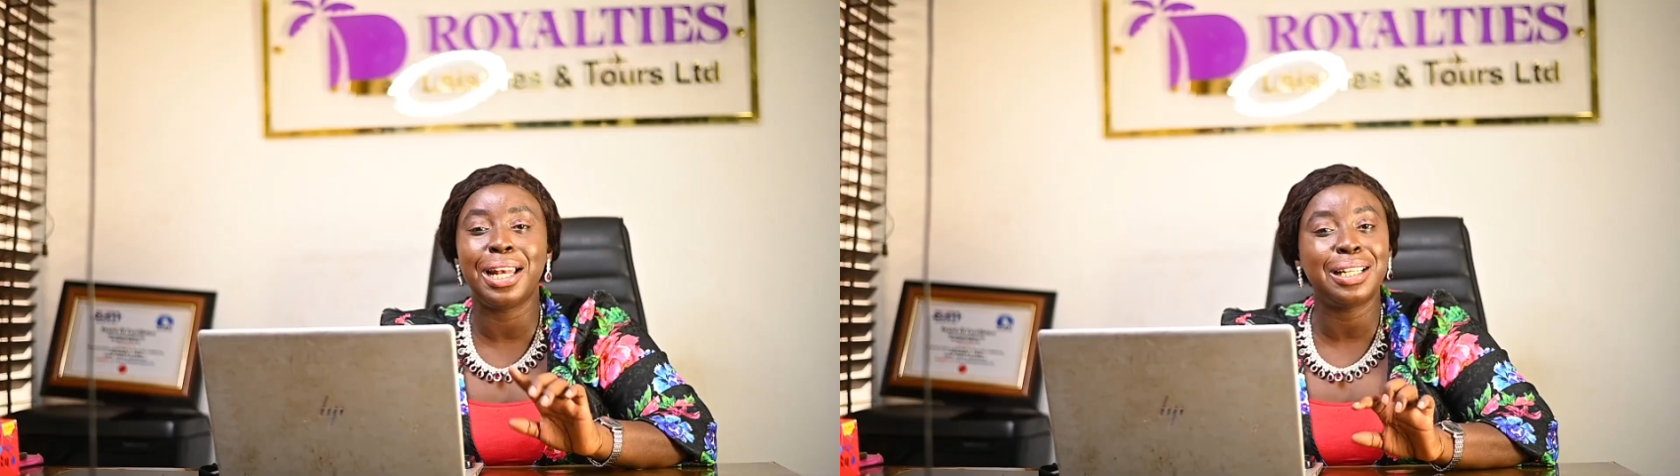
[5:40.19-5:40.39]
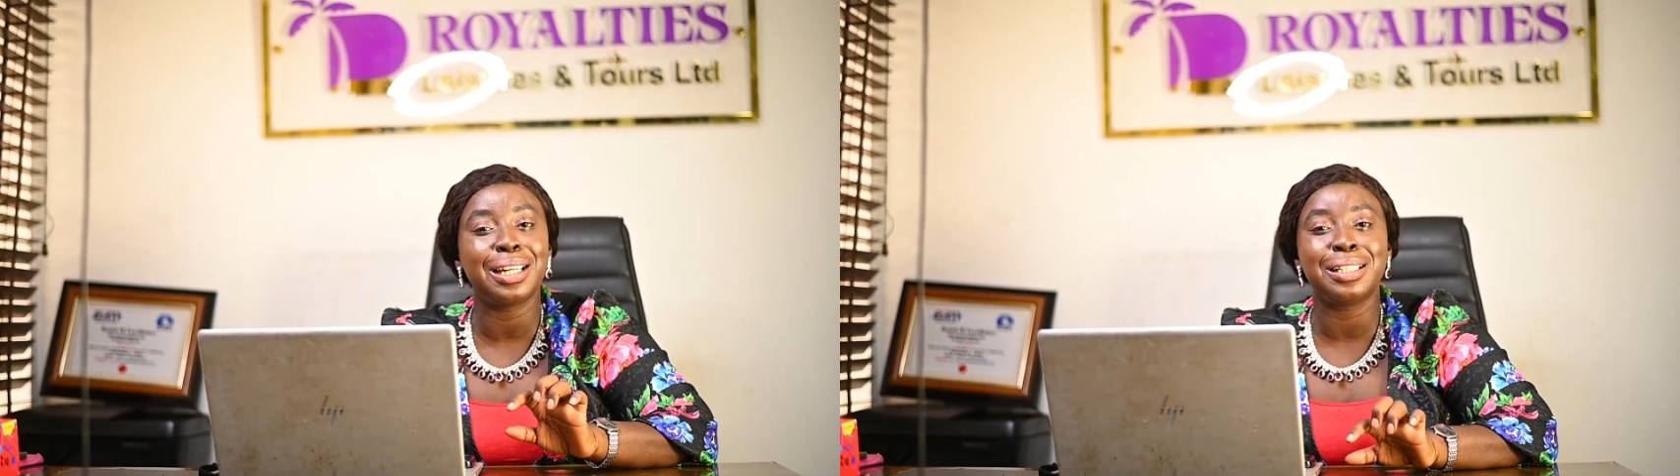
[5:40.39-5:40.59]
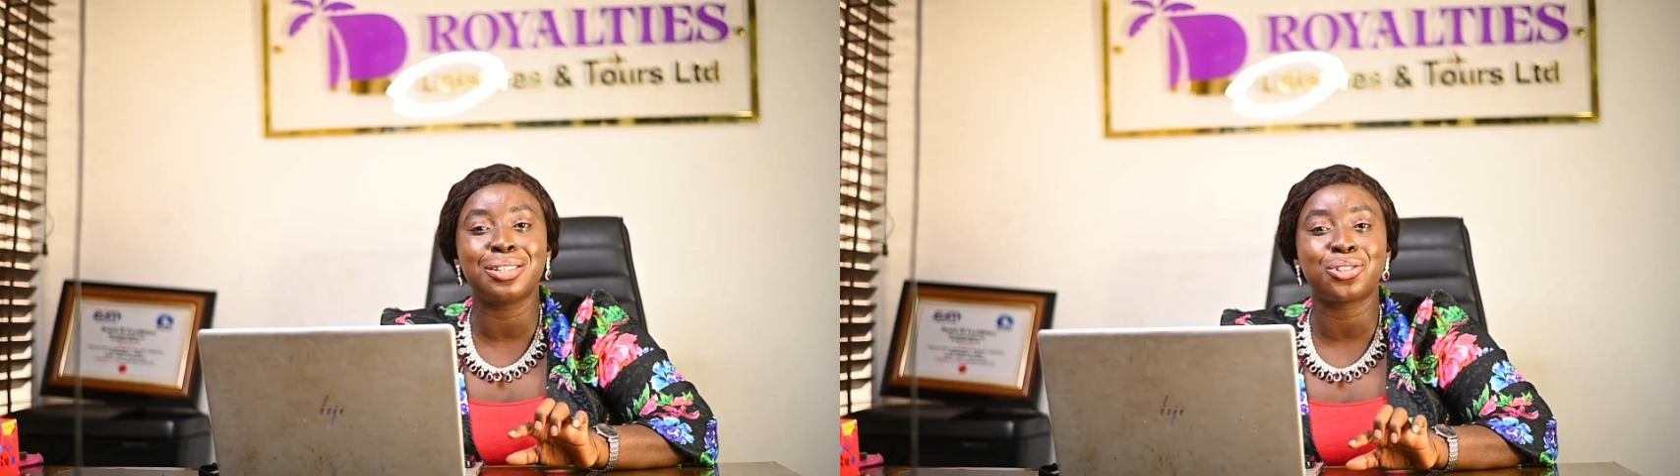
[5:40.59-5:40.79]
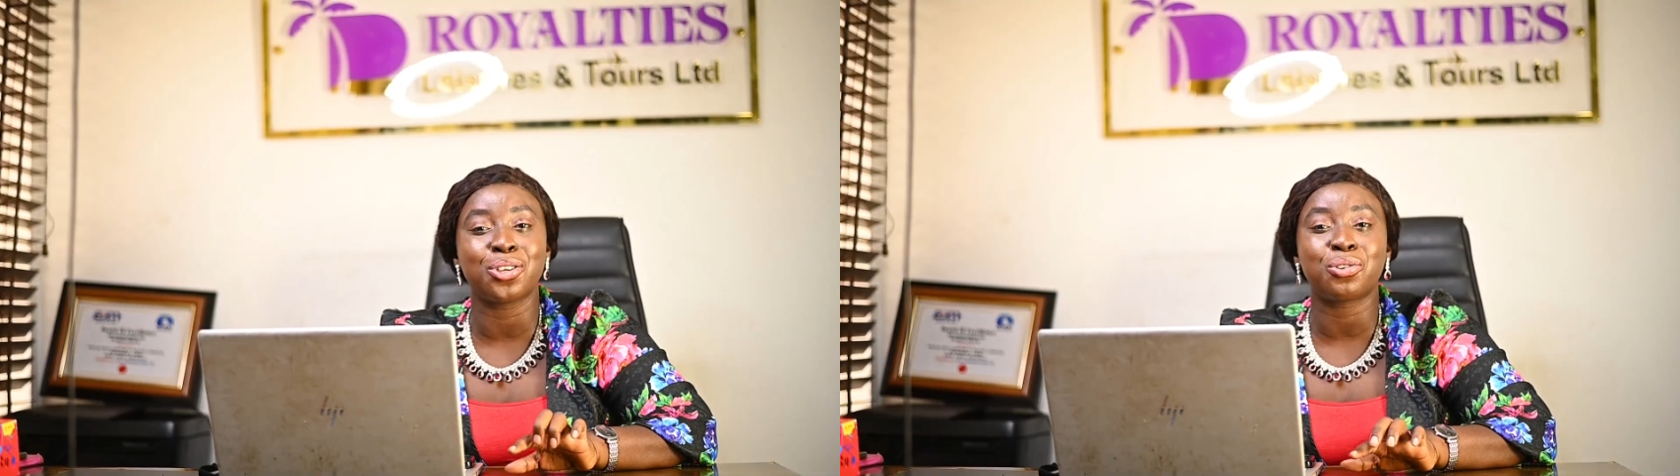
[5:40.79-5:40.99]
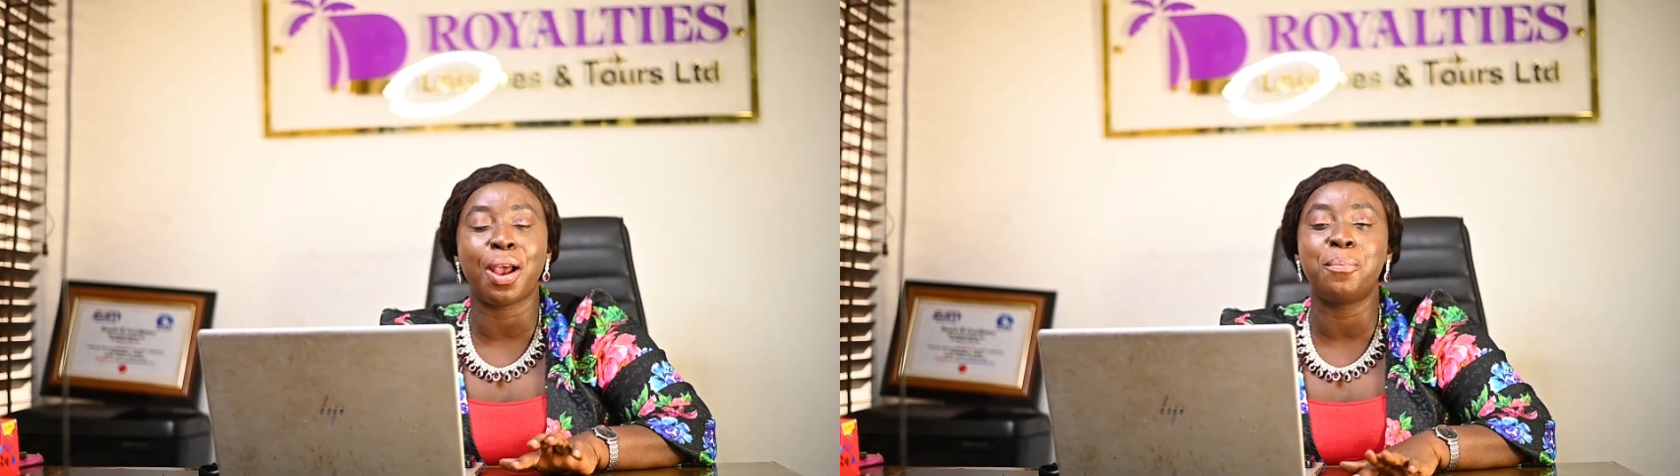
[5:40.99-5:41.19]
click the
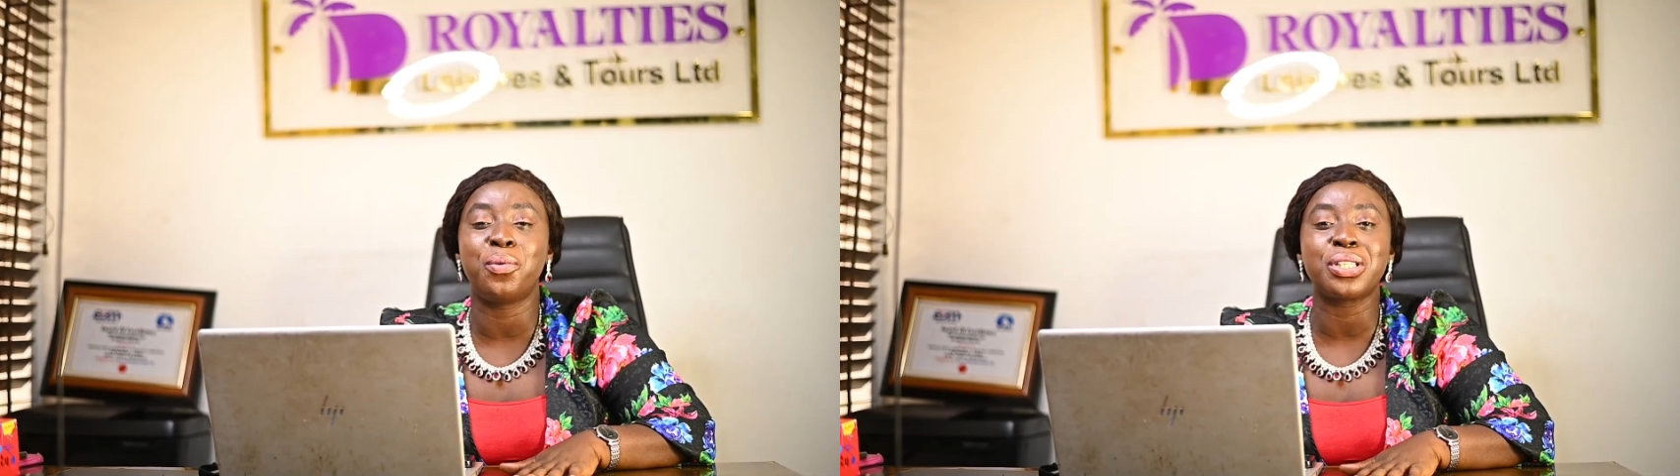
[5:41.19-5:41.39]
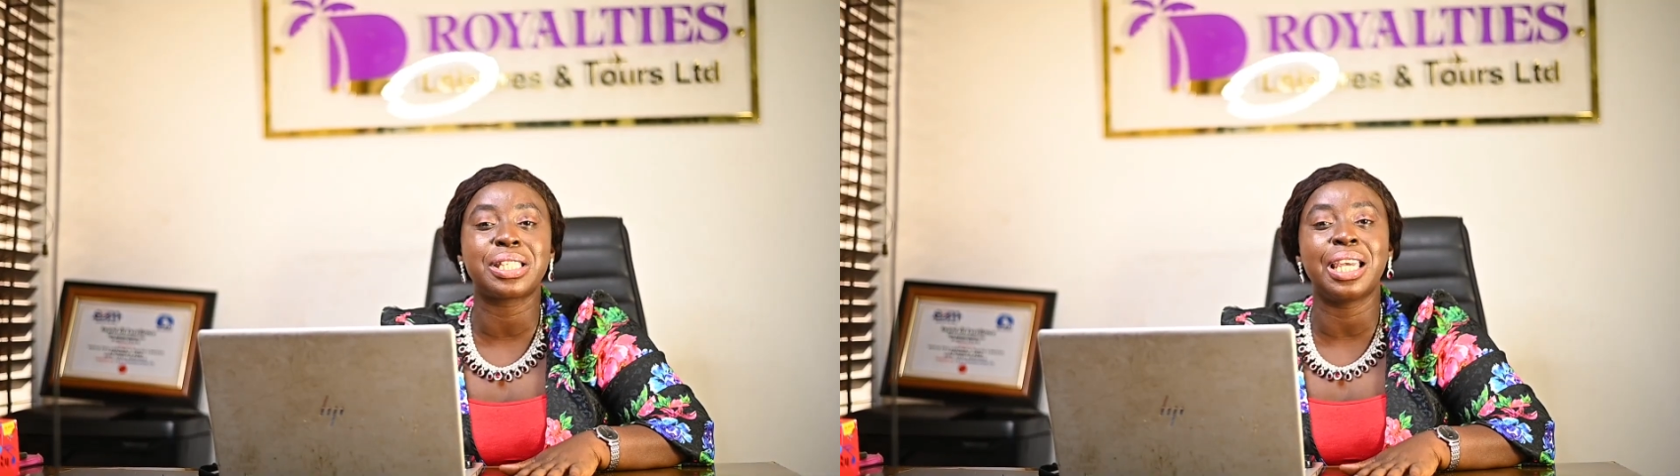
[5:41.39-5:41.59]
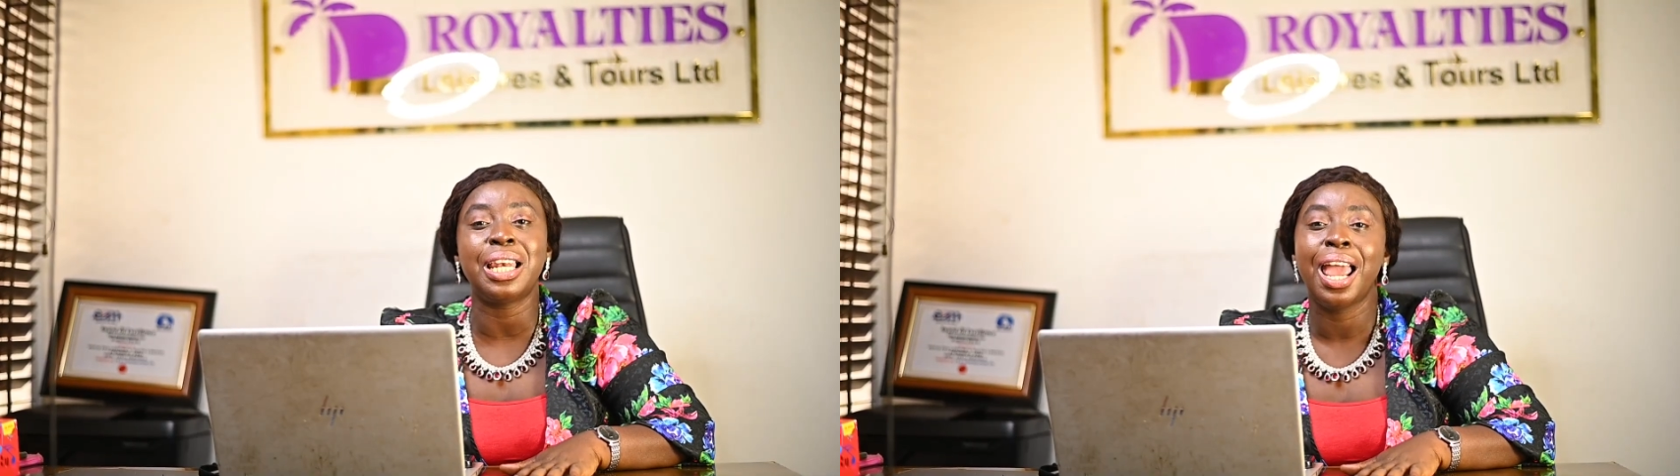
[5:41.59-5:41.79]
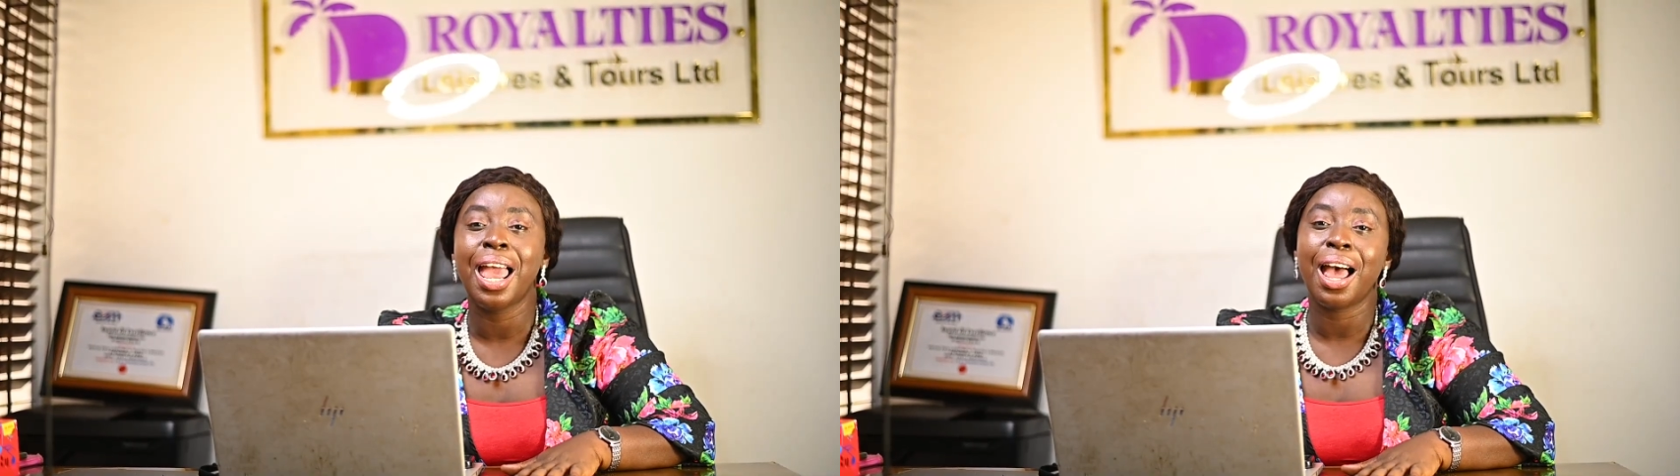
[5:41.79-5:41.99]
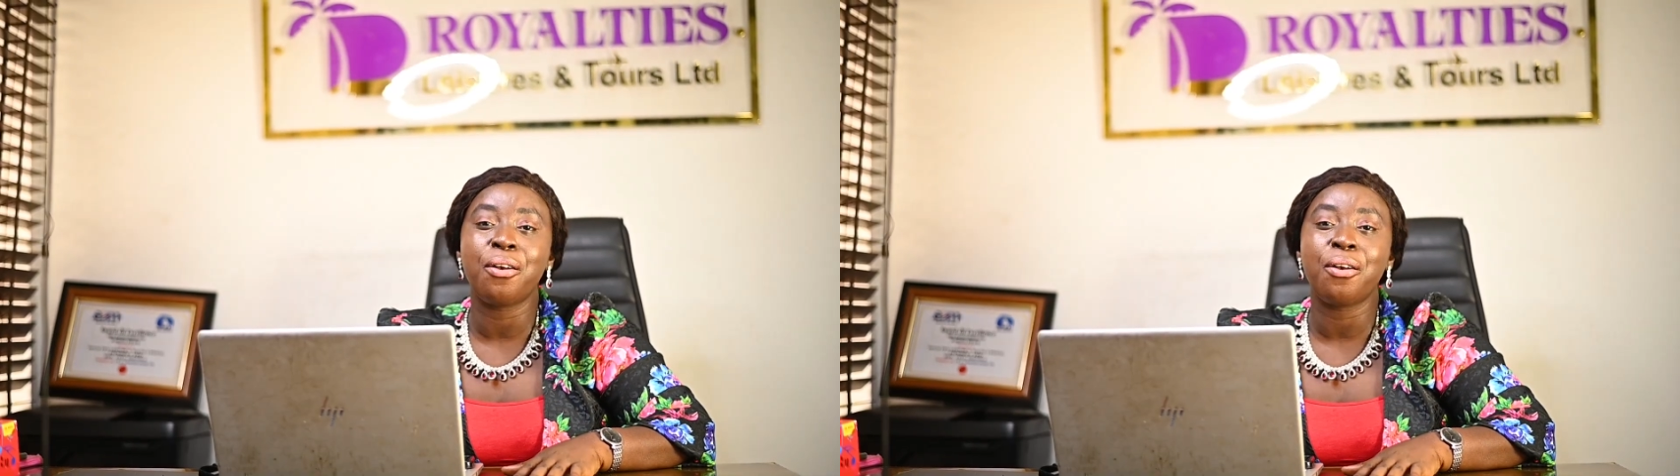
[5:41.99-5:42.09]
subscribe button